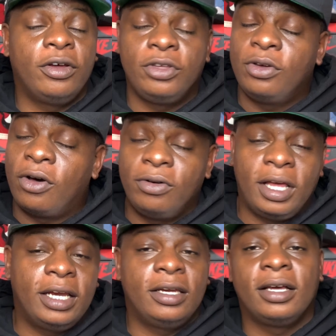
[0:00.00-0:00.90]
You holding
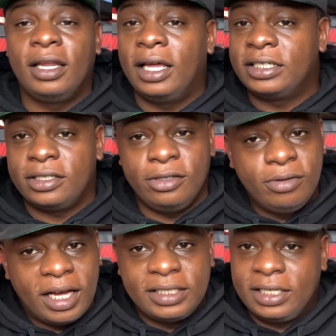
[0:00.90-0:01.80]
that in the collection and you
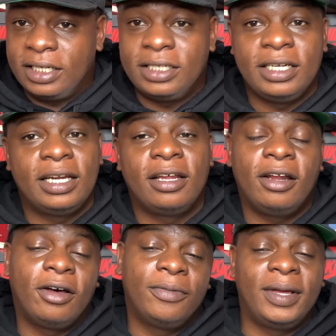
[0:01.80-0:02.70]
not touching it at
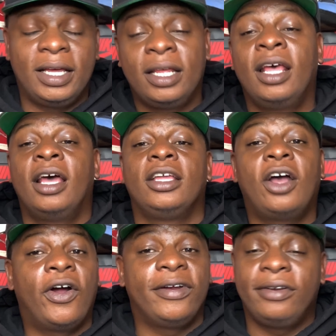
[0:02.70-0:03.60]
all, man. Y'all
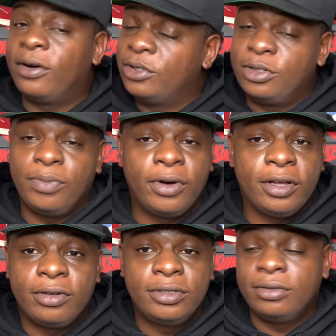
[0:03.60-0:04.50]
already know what your boy
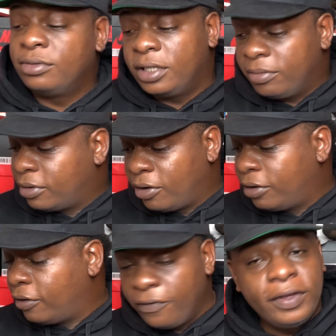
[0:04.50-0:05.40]
gonna do. Them going
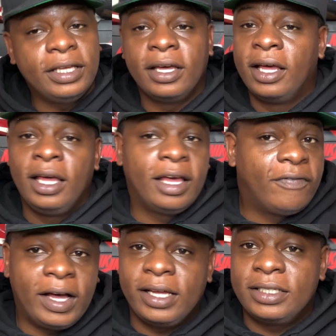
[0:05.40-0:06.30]
on feet if
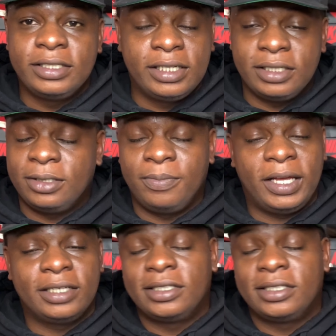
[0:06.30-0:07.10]
I get to touch them, man.